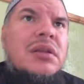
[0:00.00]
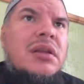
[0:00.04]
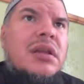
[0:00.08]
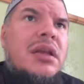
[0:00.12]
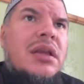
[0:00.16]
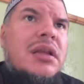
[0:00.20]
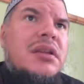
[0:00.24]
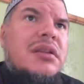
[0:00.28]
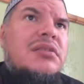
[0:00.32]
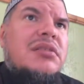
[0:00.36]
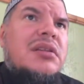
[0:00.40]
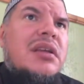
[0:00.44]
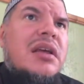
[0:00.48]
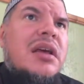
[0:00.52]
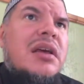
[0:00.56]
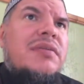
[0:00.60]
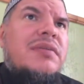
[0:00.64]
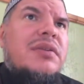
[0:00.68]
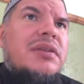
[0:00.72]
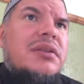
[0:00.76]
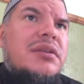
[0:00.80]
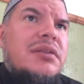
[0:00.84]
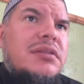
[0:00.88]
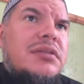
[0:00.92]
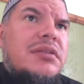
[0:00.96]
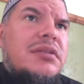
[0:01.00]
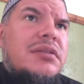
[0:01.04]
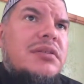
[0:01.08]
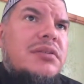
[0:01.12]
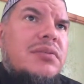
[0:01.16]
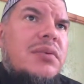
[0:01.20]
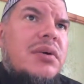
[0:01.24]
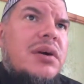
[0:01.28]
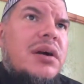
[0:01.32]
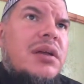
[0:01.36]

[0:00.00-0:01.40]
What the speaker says: and its evidences.